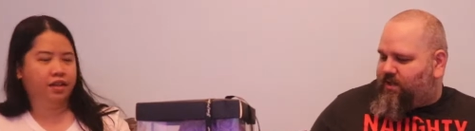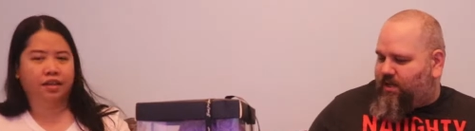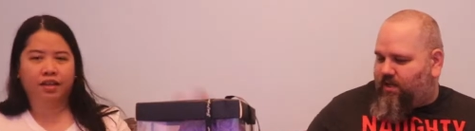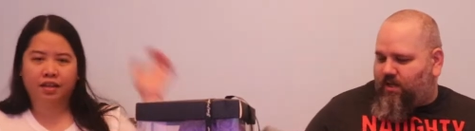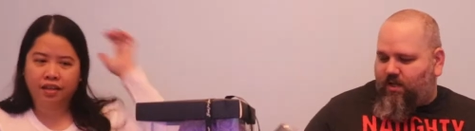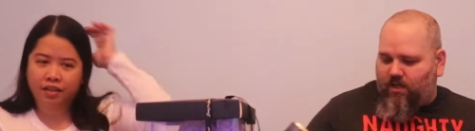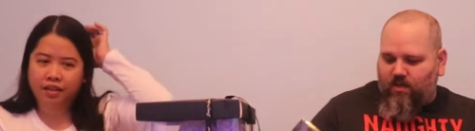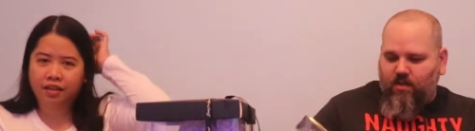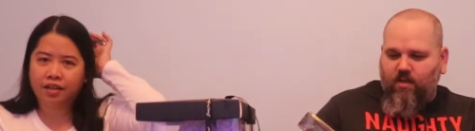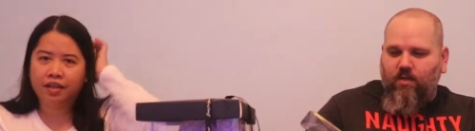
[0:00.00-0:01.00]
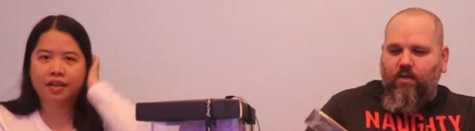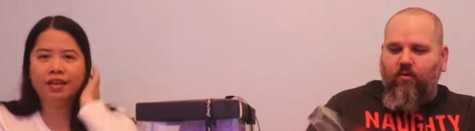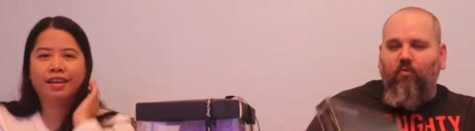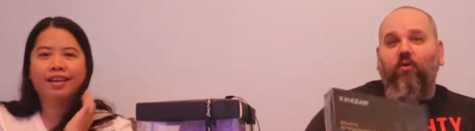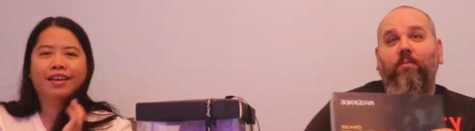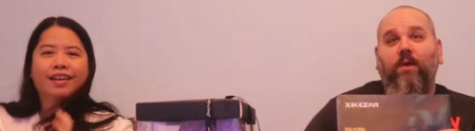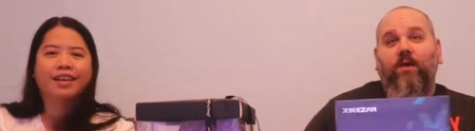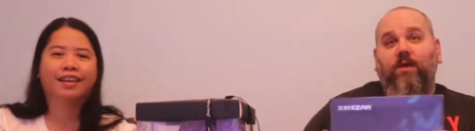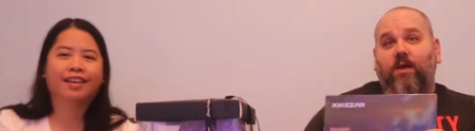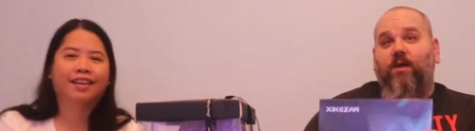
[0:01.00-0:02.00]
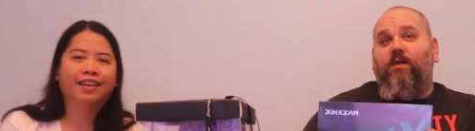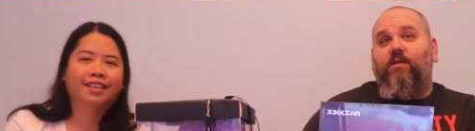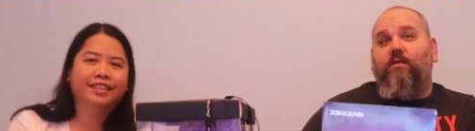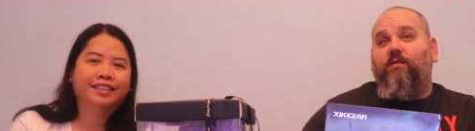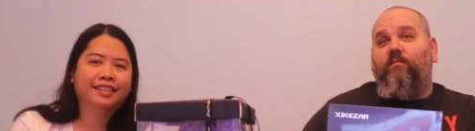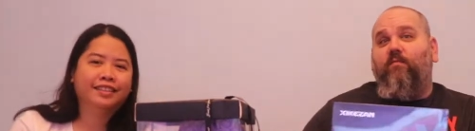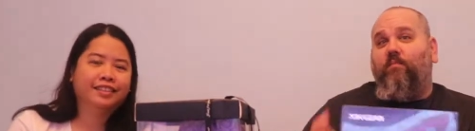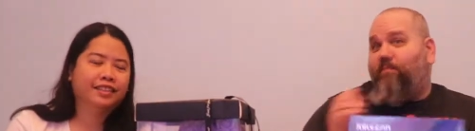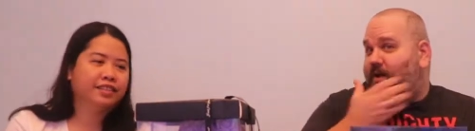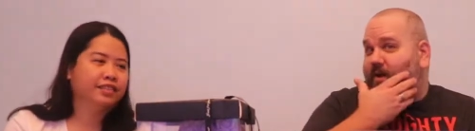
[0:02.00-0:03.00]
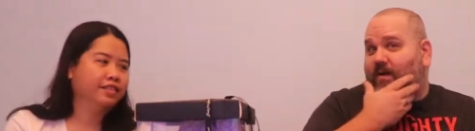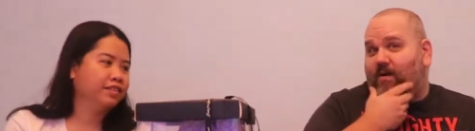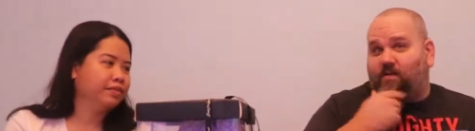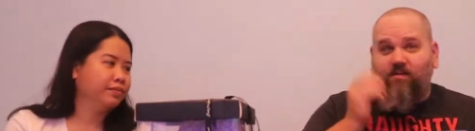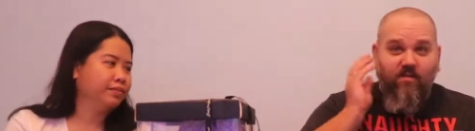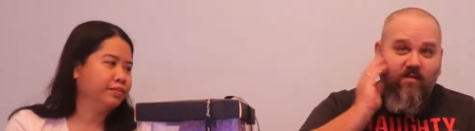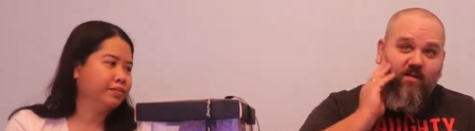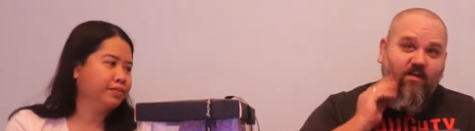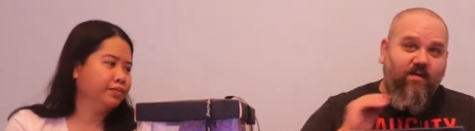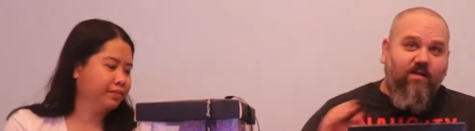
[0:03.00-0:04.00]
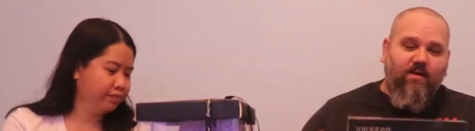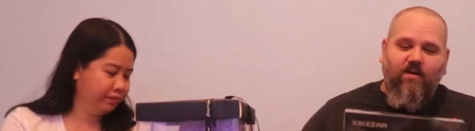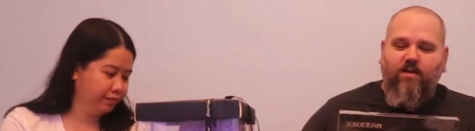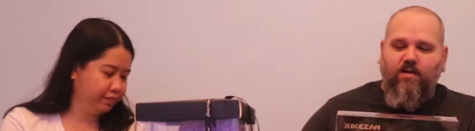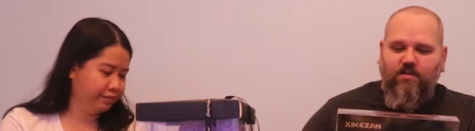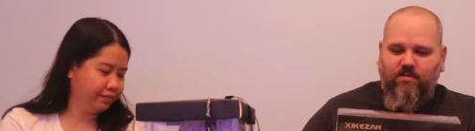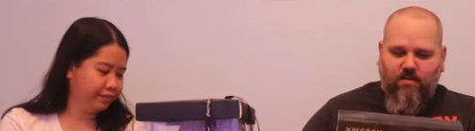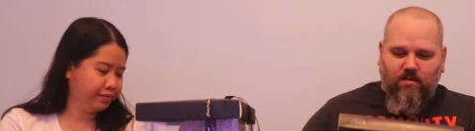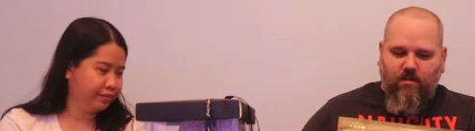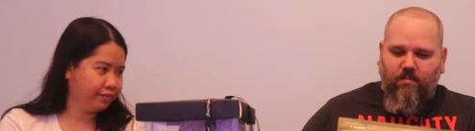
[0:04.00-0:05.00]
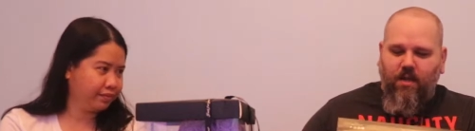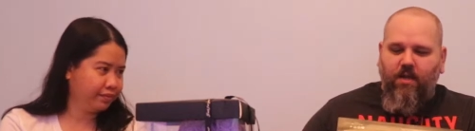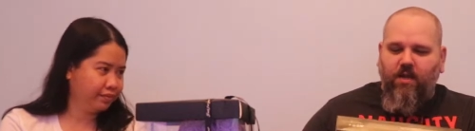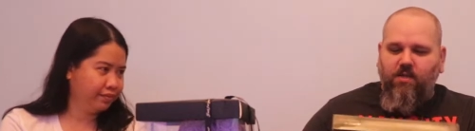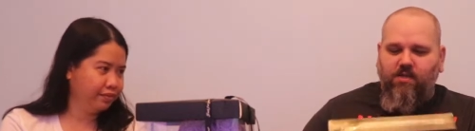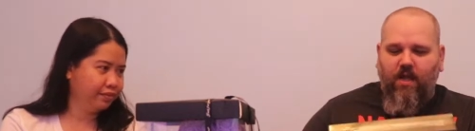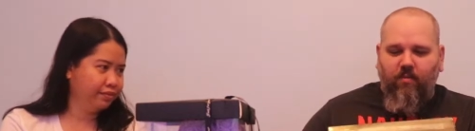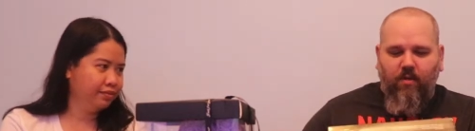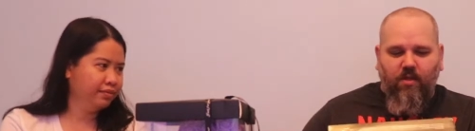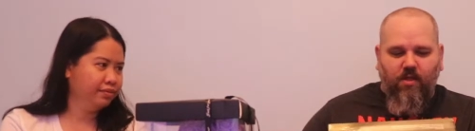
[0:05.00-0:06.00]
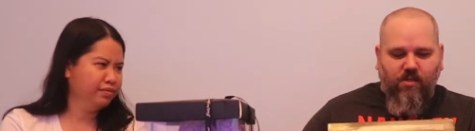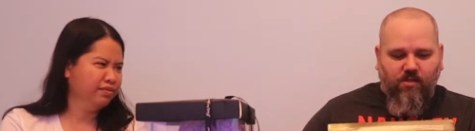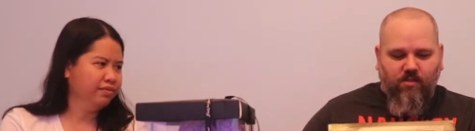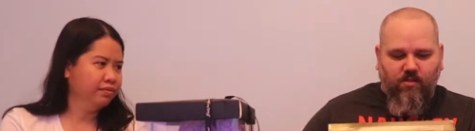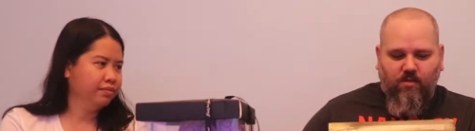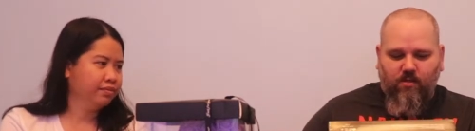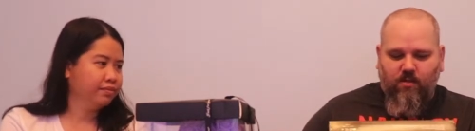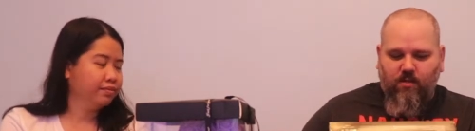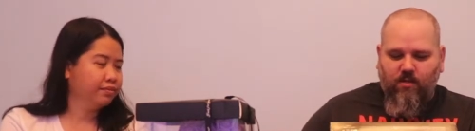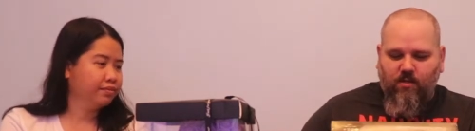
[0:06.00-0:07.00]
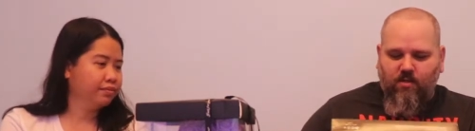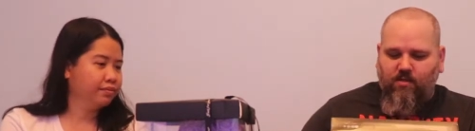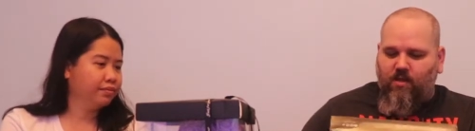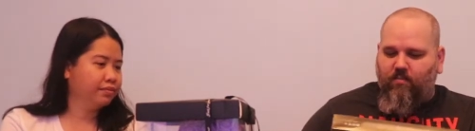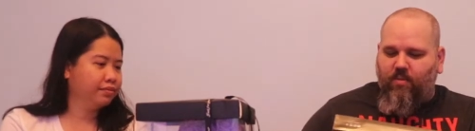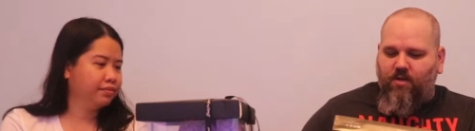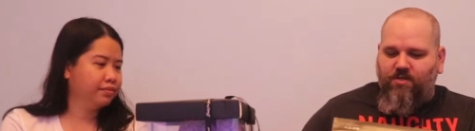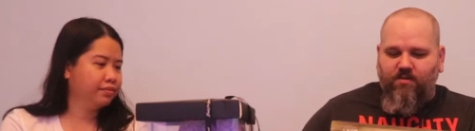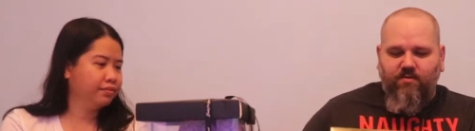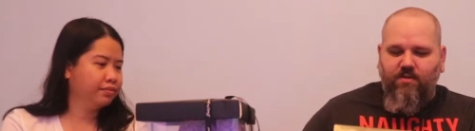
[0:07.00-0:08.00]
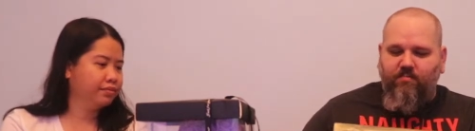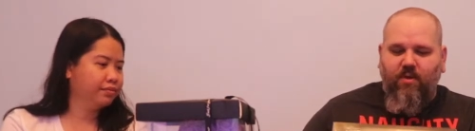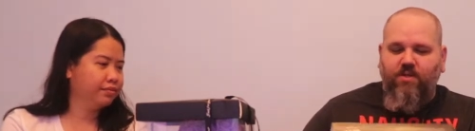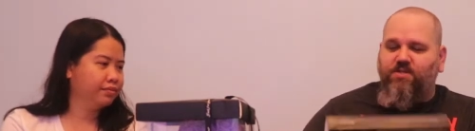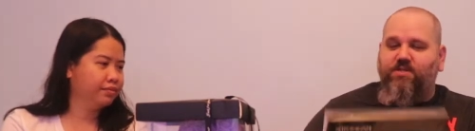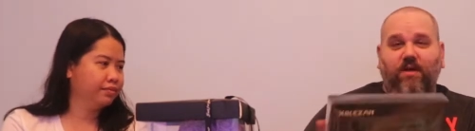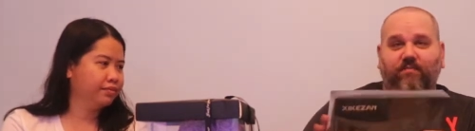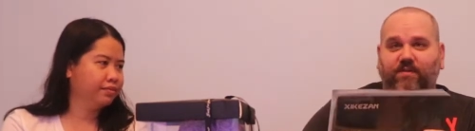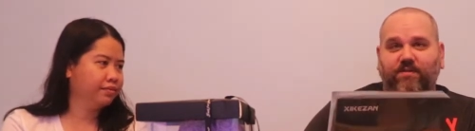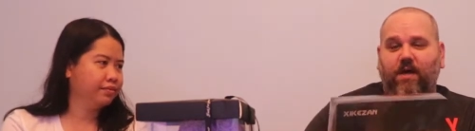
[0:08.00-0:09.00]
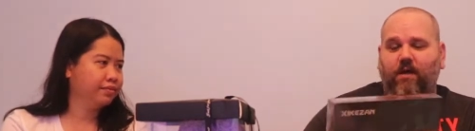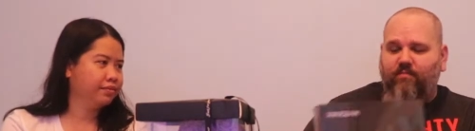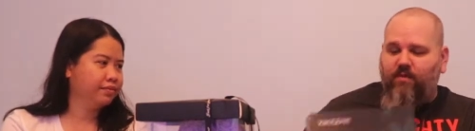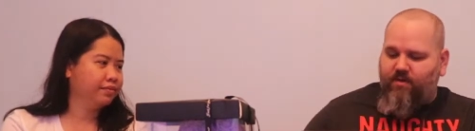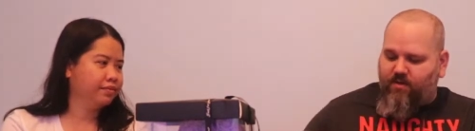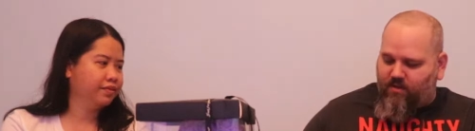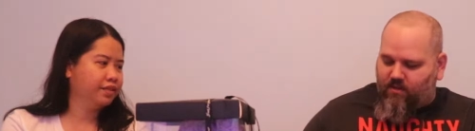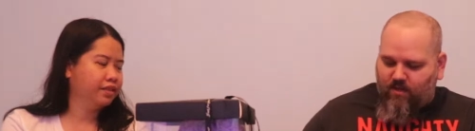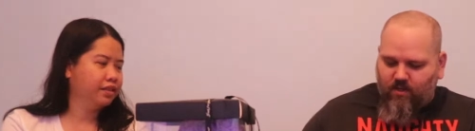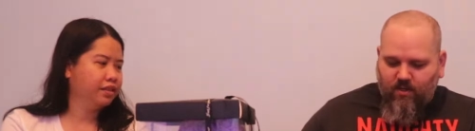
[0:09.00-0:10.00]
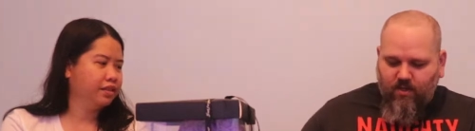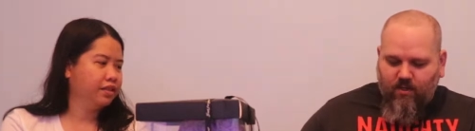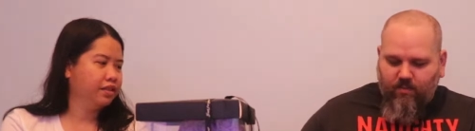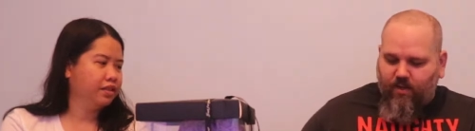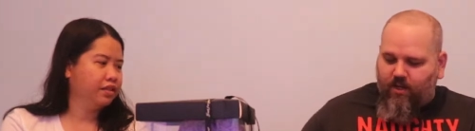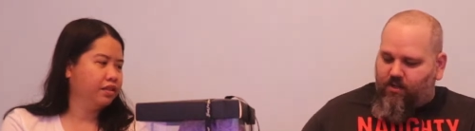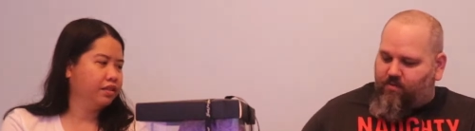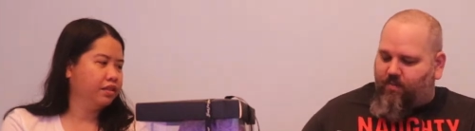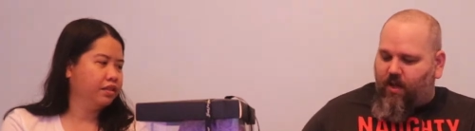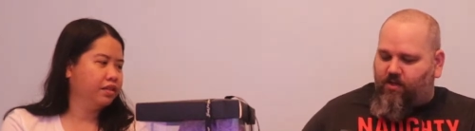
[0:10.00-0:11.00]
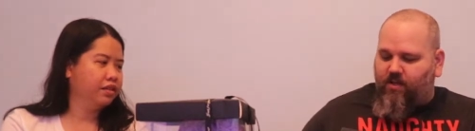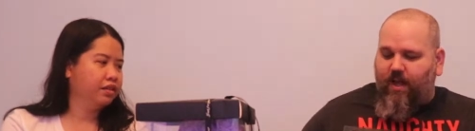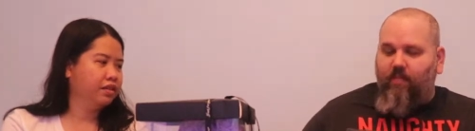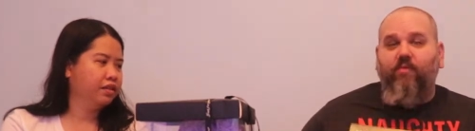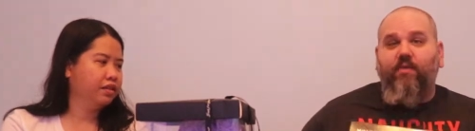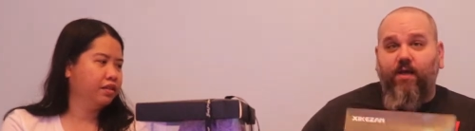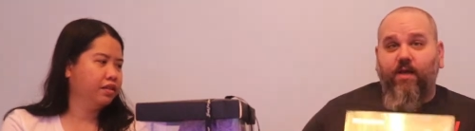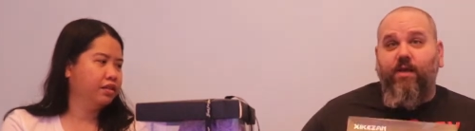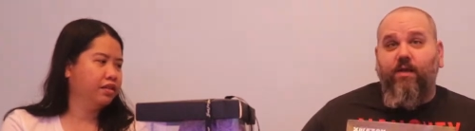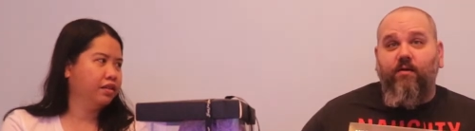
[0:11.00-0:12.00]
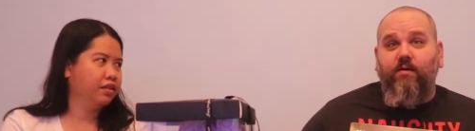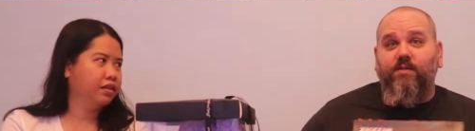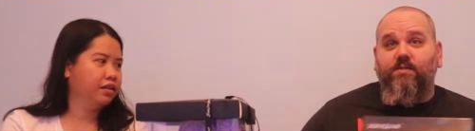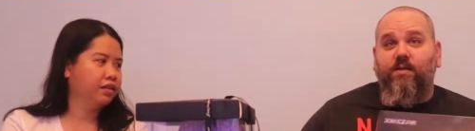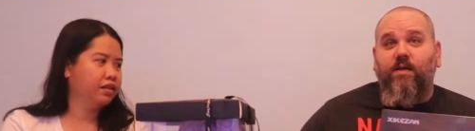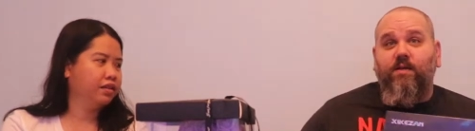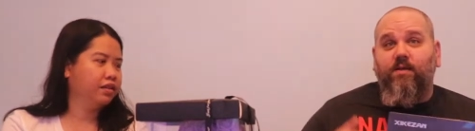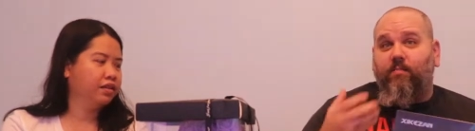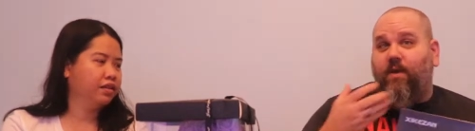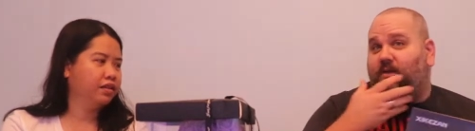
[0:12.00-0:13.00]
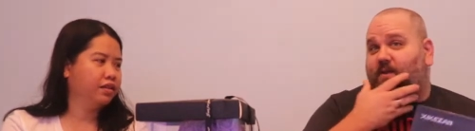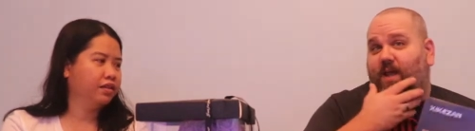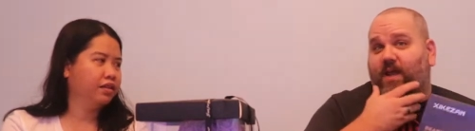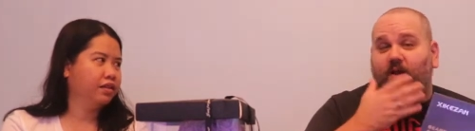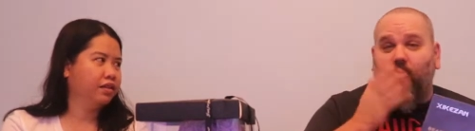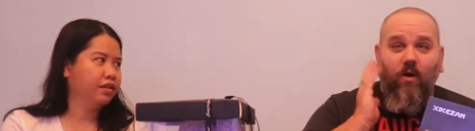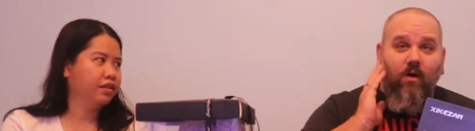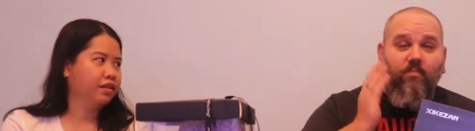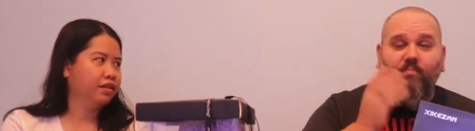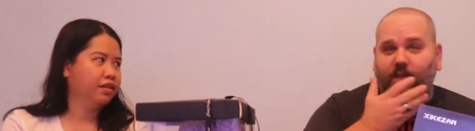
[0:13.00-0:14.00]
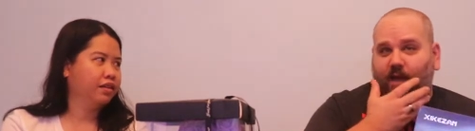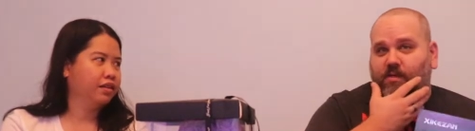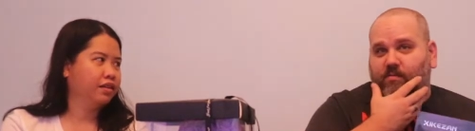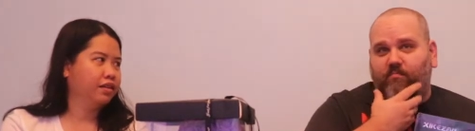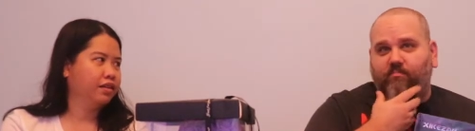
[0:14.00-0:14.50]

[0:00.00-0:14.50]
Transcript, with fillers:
Speaker 1: a grooming kit for beards. So my niece gave me this. It's got a bunch of bunch of stuff inside of it. But it's basically everything in here is to maintain a well, nice,